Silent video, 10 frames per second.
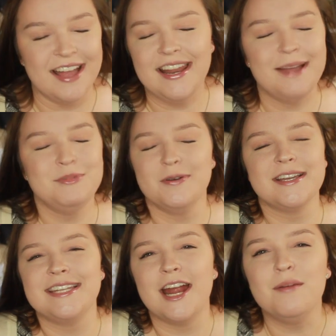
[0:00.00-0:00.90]
And I'm
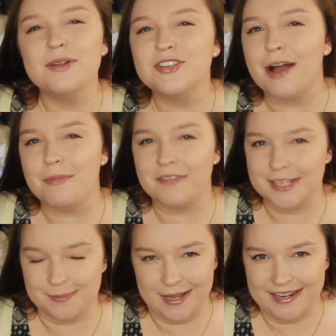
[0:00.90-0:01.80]
doing a terrible job of
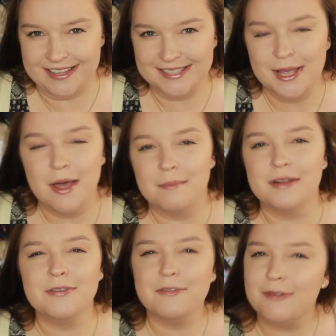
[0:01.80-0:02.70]
explaining this,
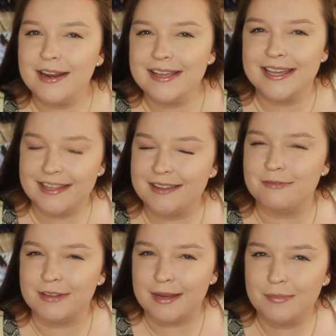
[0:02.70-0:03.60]
but if you've read a
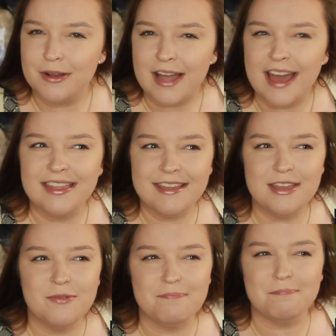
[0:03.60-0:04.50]
Gillian Flynn book, I
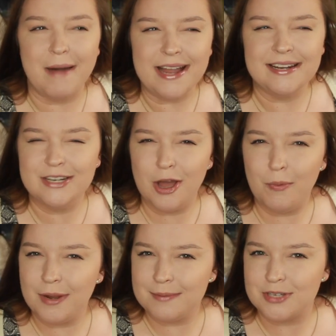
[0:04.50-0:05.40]
think you might
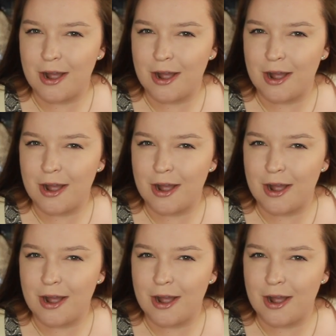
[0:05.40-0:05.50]
know what I'm